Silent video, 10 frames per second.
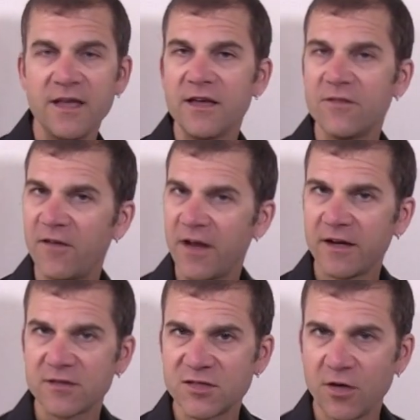Finding
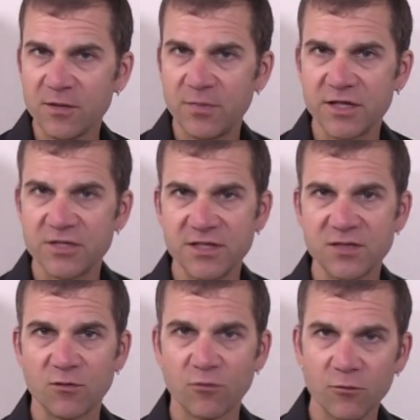our starting pitch
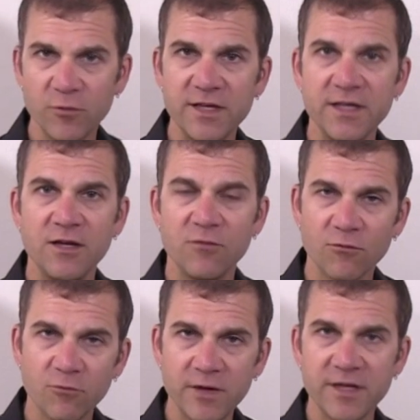is really,
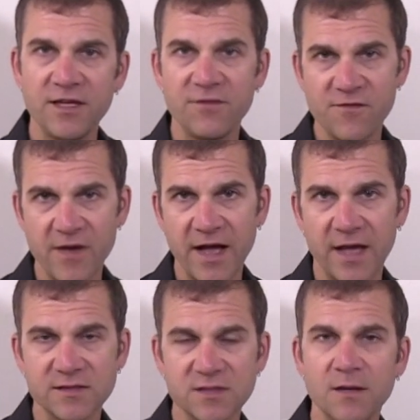really
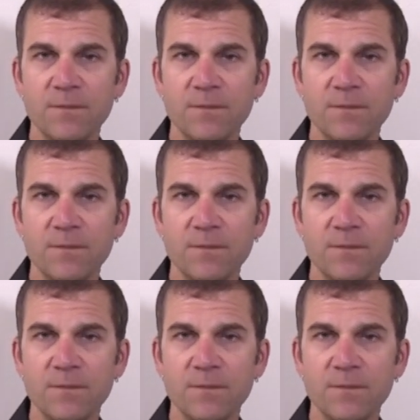fast,